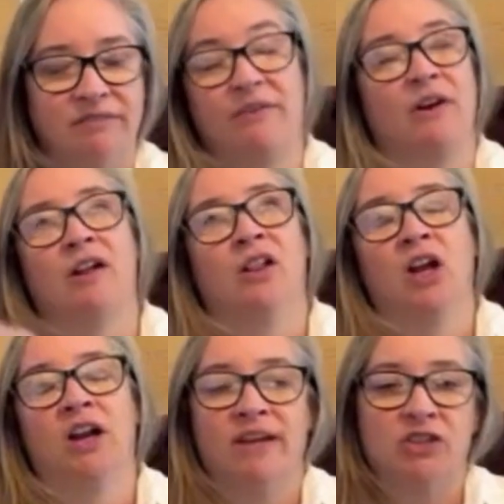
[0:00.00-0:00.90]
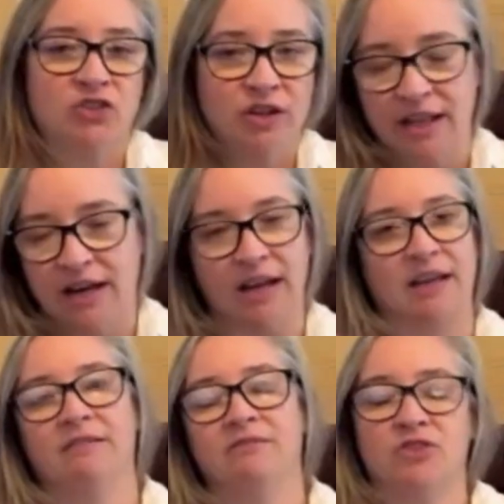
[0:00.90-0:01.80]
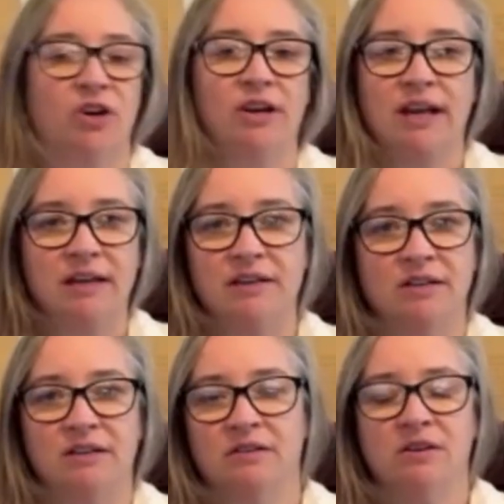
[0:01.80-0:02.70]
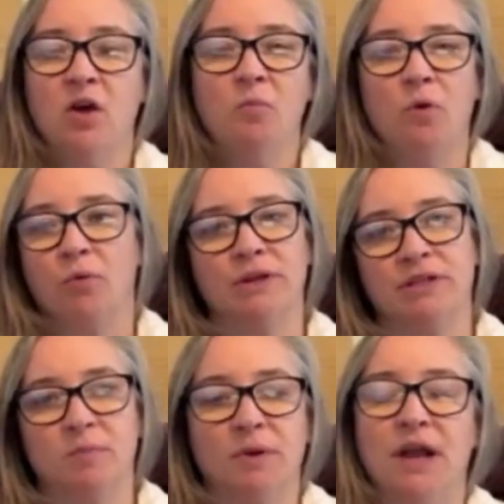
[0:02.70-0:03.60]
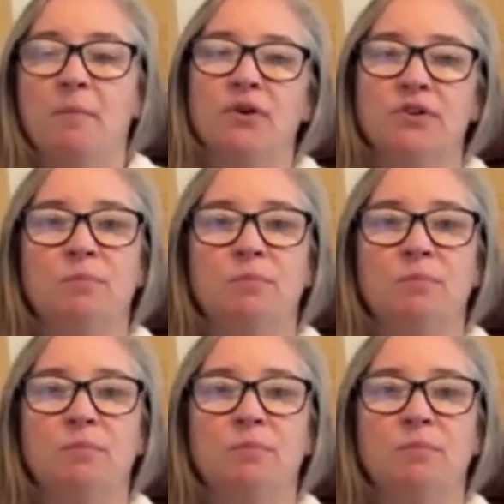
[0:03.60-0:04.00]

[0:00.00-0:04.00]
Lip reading: If I've got a lot of extra, then I can start getting into more reasonable numbers.